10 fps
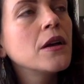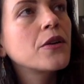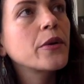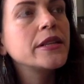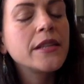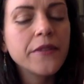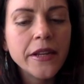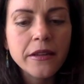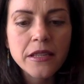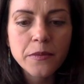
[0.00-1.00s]

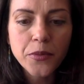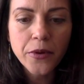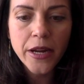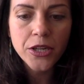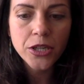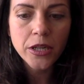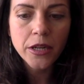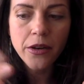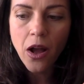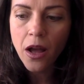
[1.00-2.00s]
creativity and inspiration
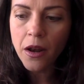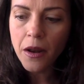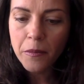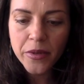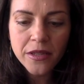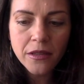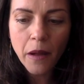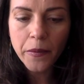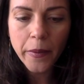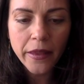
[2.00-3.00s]
and not be
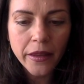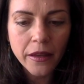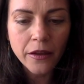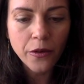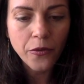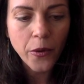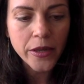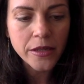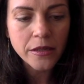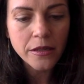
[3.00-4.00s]
stopped by the ego
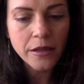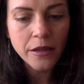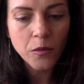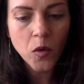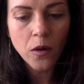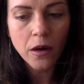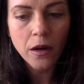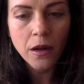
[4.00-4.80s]
voices anymore.